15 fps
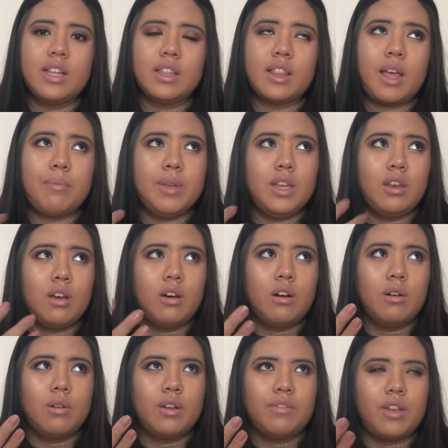Let me
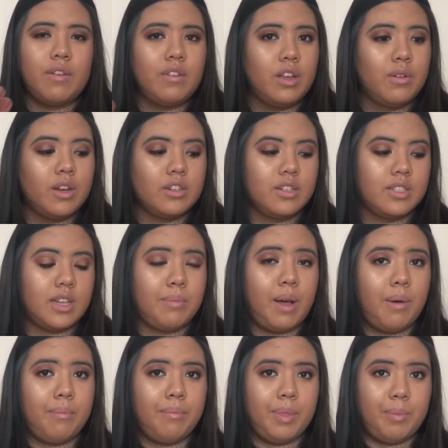know if you have any questions
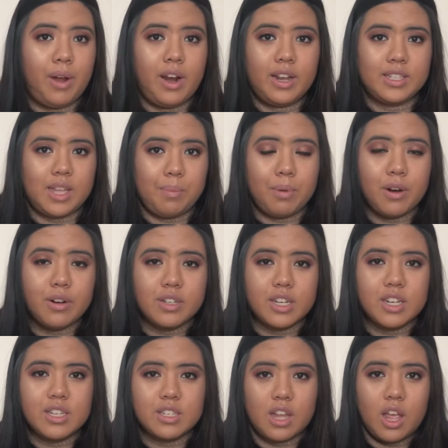about the products I
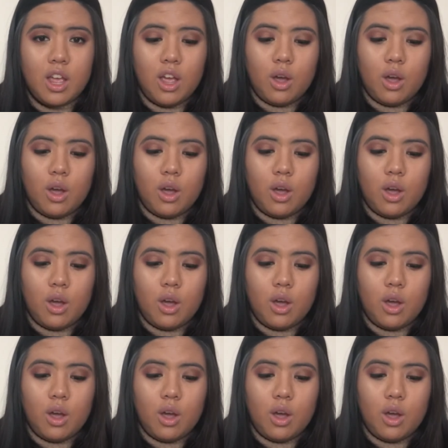purchased,